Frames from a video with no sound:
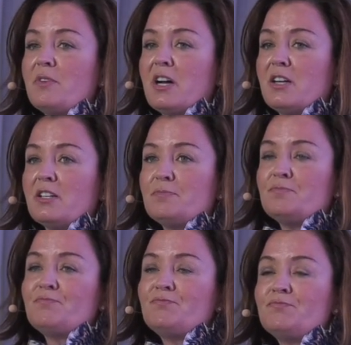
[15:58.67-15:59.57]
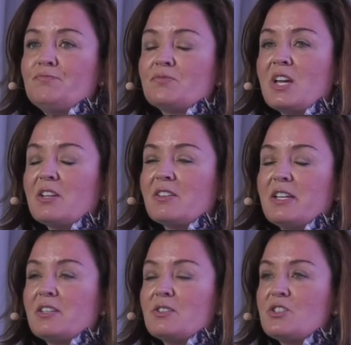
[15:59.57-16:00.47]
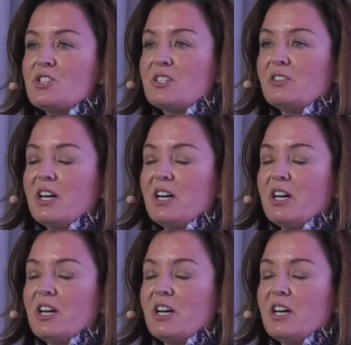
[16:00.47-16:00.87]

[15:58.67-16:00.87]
um, like there's just a